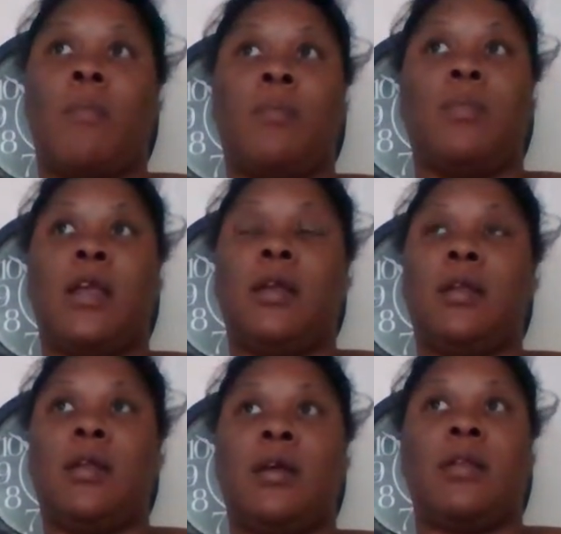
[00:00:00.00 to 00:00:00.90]
letting
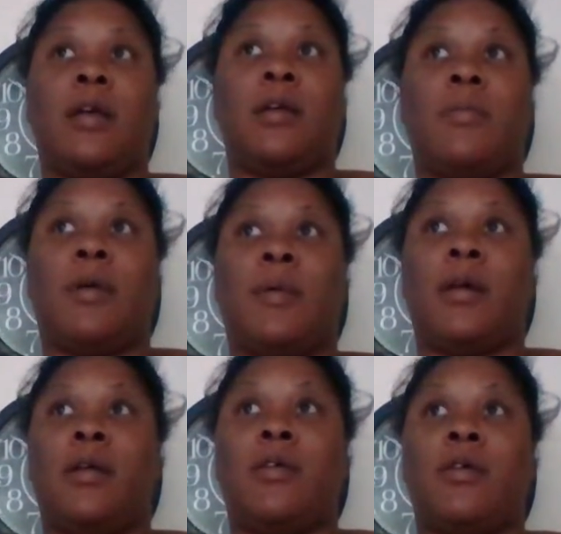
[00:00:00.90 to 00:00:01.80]
any of that hit my
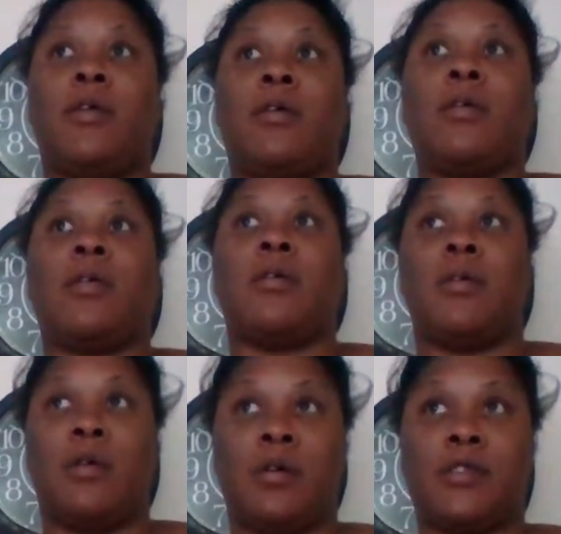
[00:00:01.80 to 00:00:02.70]
body. They're
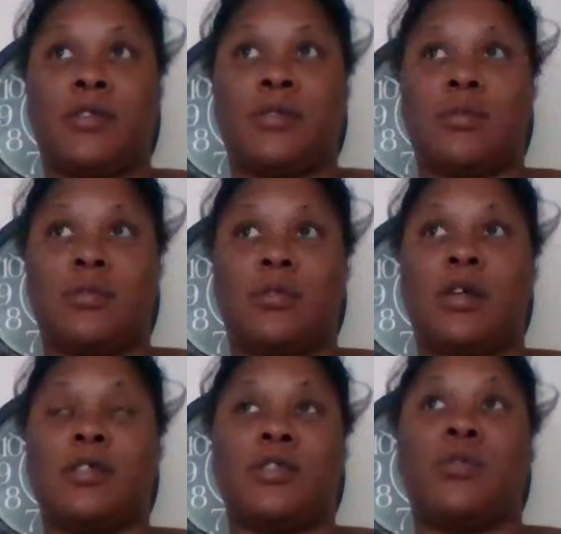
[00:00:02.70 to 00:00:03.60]

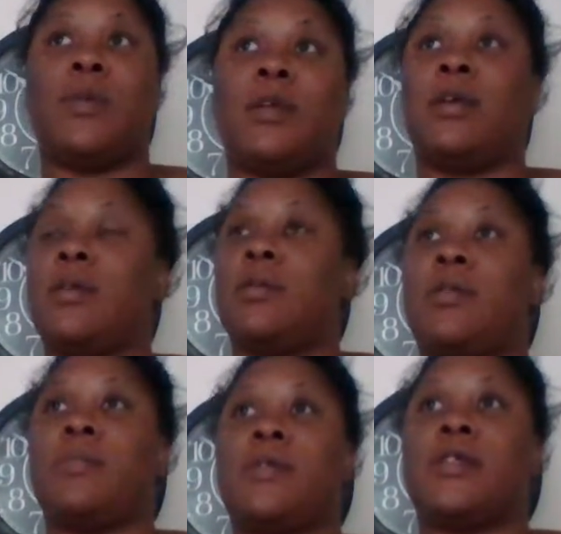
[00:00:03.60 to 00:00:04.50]
consuming it
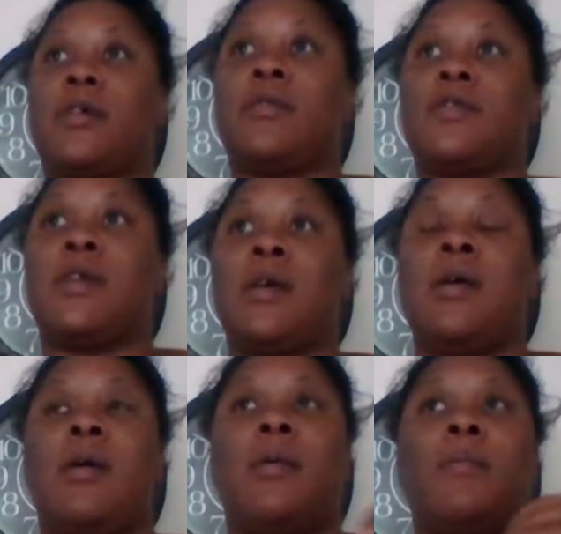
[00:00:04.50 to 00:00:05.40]
themselves.
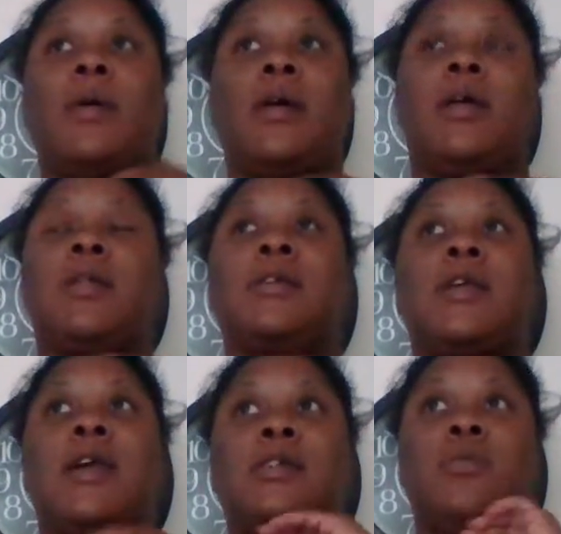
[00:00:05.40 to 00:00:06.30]
But in this
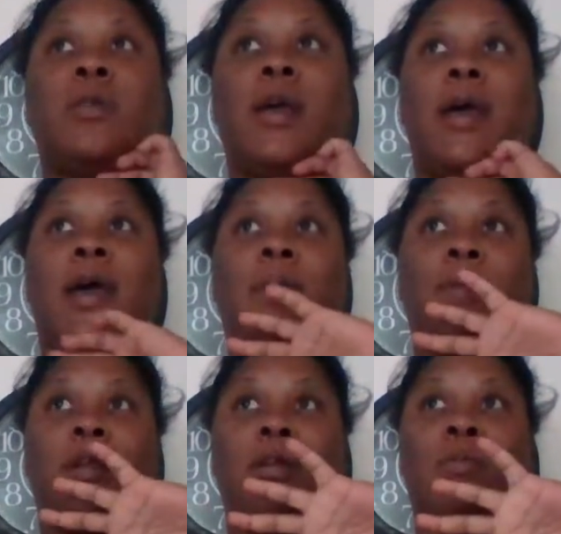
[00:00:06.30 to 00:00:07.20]
case, when that
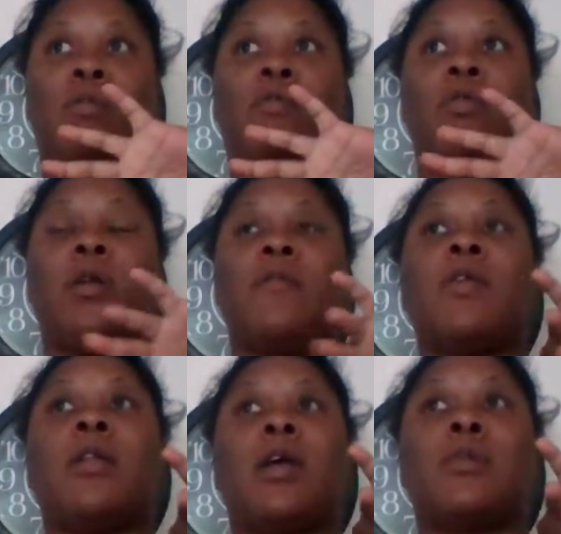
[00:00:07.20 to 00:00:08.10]
happened and it moved forward and
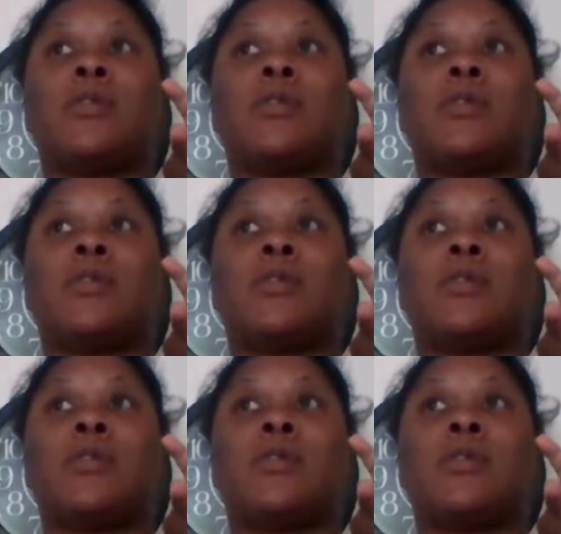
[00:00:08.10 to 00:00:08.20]
felt like it was